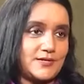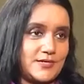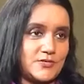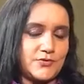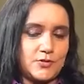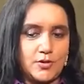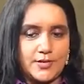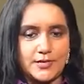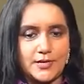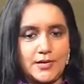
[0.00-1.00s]
At ease with all
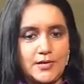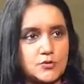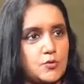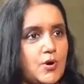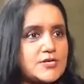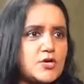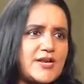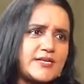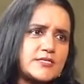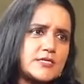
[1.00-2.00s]
that. So what's your
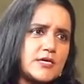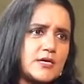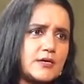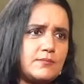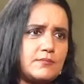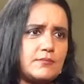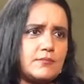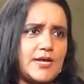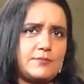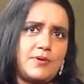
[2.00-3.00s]
next
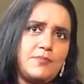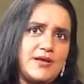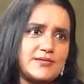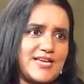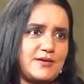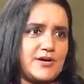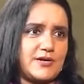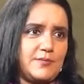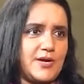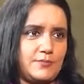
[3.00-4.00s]
like public assignment
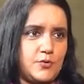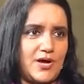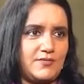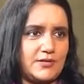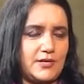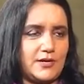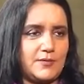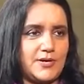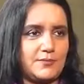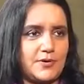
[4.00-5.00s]
coming up? Do you have anything
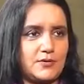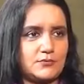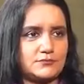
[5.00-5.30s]
coming up now?